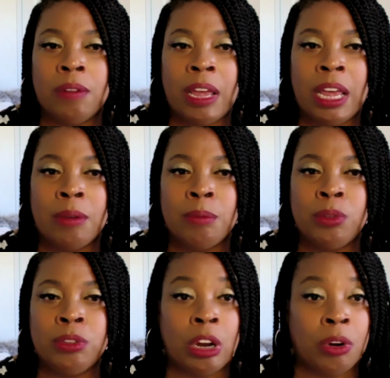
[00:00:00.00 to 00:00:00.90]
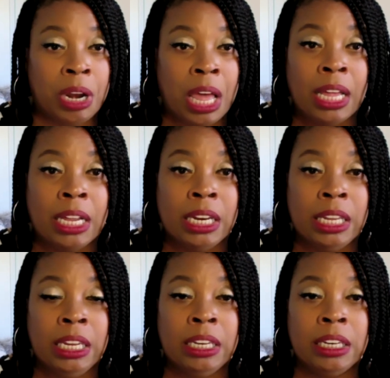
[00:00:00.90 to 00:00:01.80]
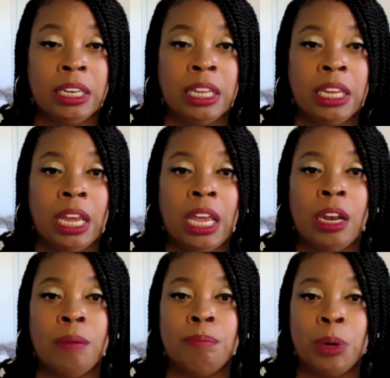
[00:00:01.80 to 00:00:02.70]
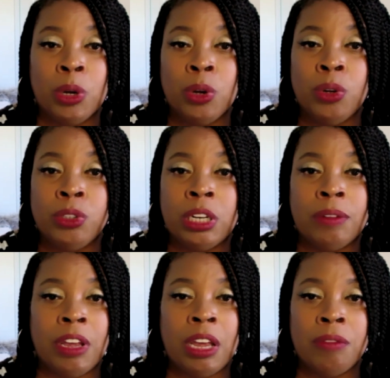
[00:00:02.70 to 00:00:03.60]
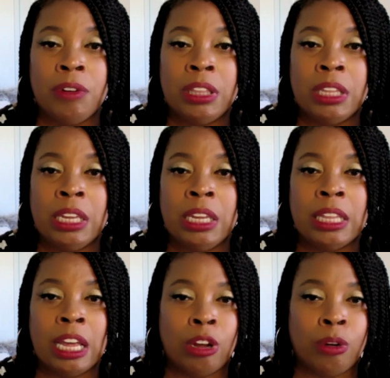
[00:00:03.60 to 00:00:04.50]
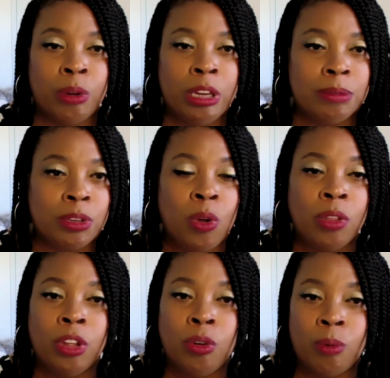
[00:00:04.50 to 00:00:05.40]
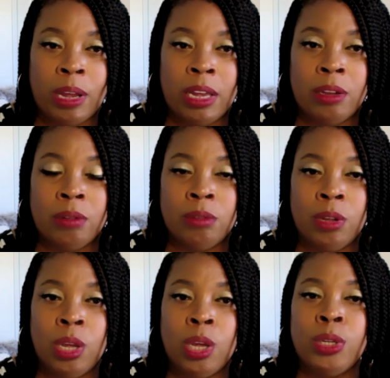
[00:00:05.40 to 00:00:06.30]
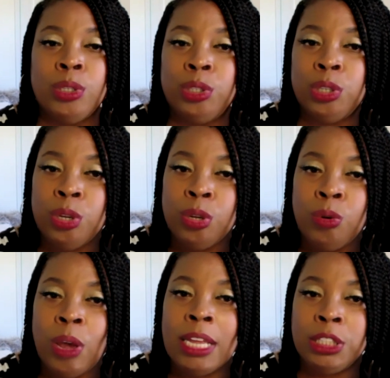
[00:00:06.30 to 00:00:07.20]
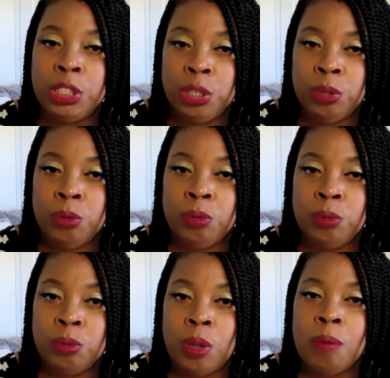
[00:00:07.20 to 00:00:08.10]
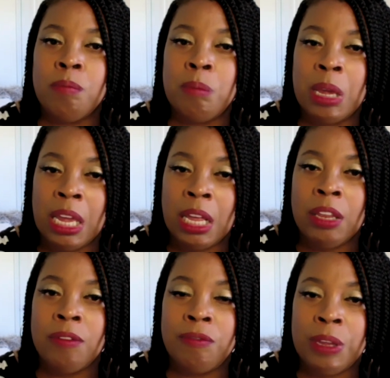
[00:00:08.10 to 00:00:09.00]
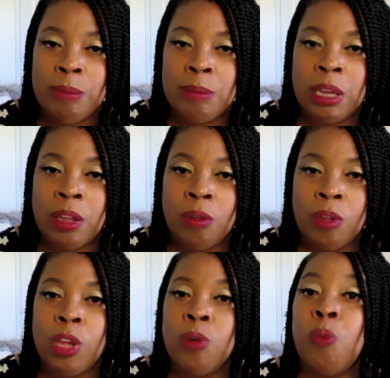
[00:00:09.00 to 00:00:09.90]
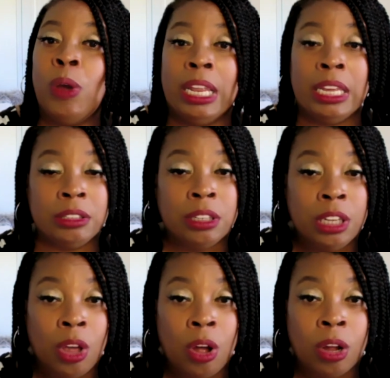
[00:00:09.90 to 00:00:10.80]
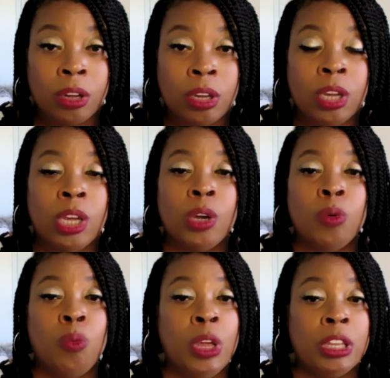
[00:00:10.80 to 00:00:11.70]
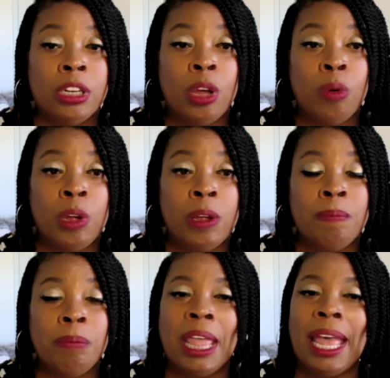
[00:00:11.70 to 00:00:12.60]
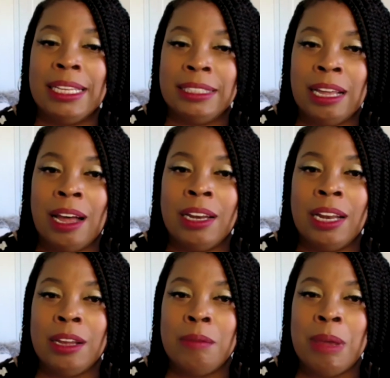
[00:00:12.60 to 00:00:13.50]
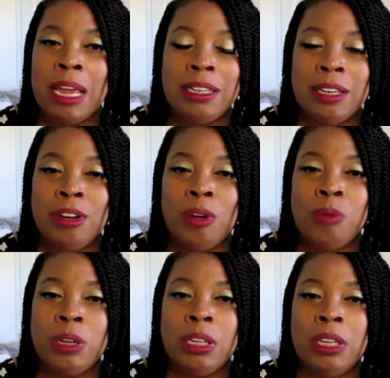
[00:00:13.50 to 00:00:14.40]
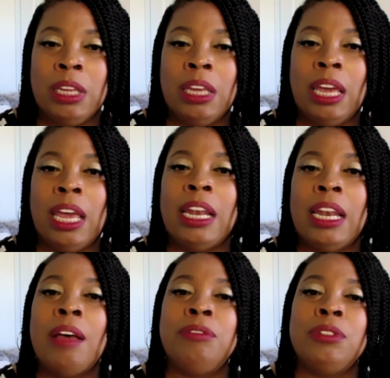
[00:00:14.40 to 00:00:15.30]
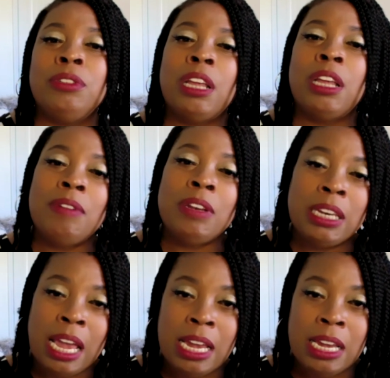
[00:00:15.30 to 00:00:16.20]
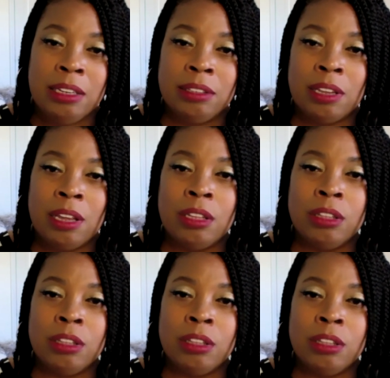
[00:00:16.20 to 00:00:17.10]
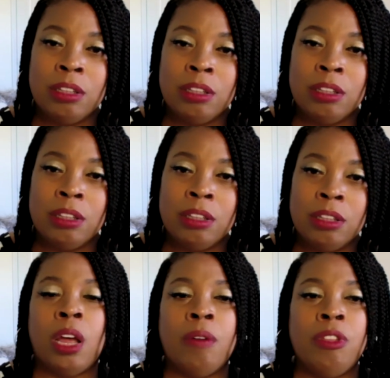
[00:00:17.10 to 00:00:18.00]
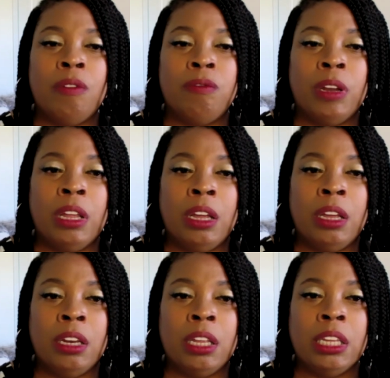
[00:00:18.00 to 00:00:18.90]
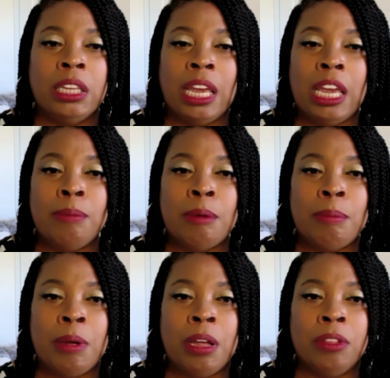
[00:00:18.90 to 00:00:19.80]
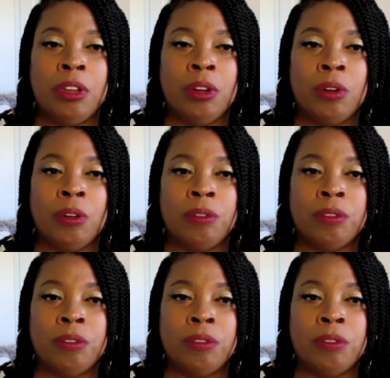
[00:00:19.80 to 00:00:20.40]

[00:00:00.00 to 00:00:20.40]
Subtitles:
of animals that are not clean, and of birds and of everything that creeps on the ground. 2 and 2, male and female, went into the ark with Noah as God had commanded Noah. And after 7 days, the waters of the flood came upon the earth.